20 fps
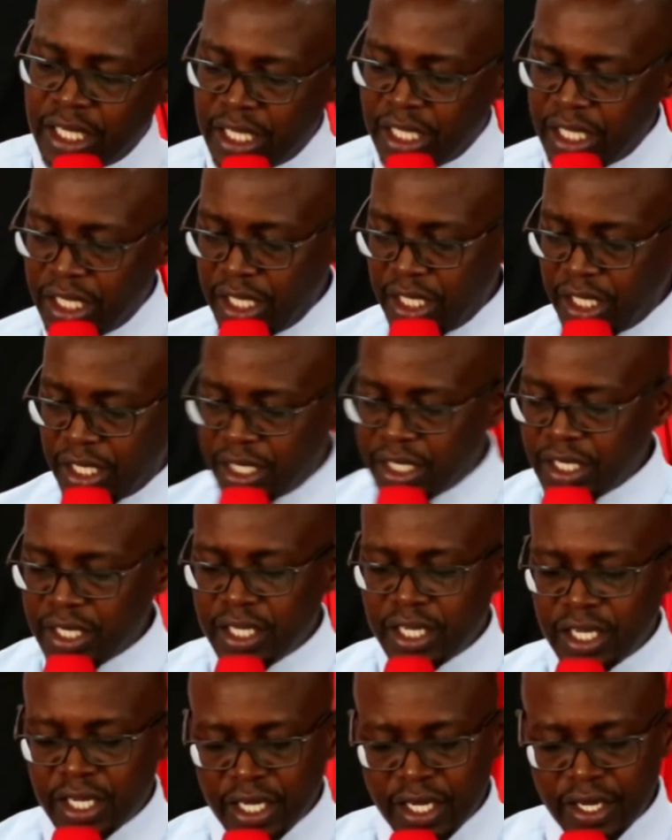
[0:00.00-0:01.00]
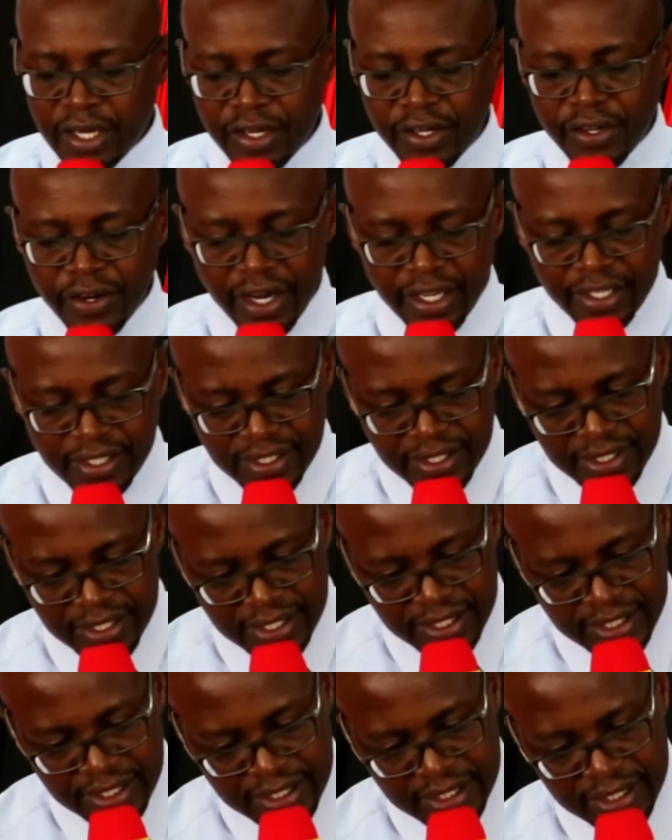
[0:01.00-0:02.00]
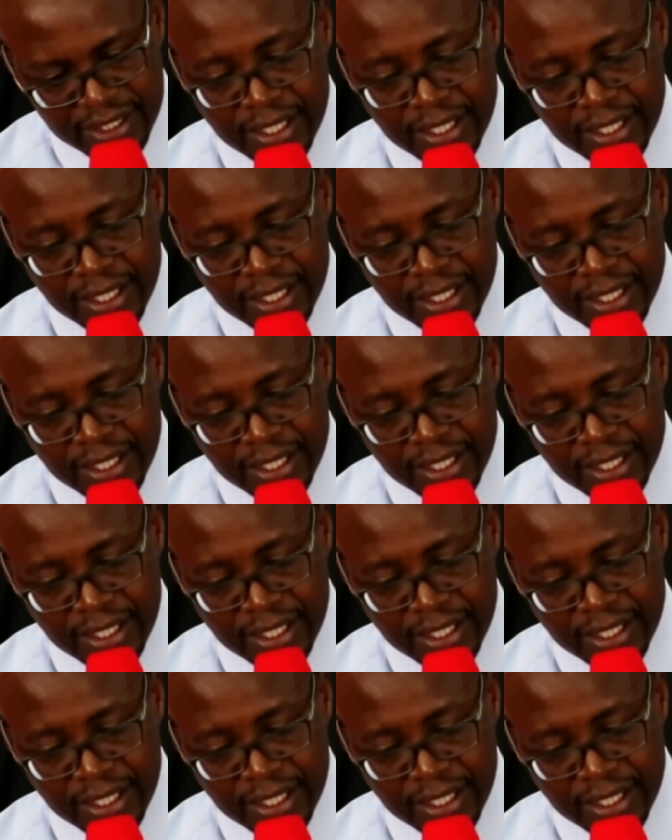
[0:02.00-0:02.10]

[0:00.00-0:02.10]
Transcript: in grace.